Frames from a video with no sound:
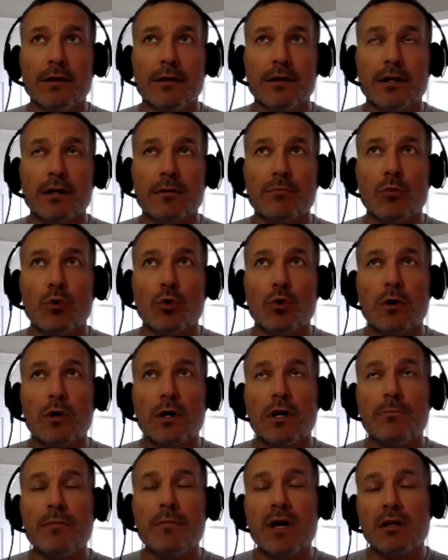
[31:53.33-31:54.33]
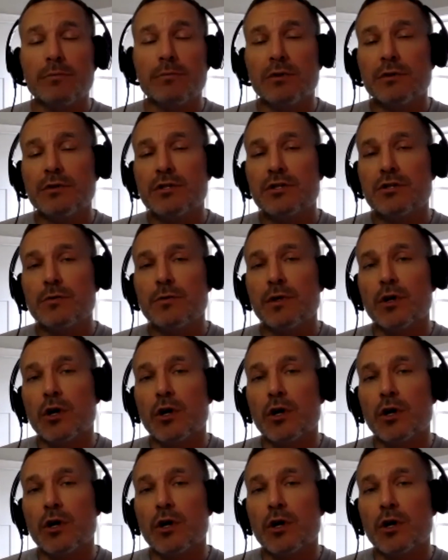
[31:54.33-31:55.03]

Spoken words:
amenable to an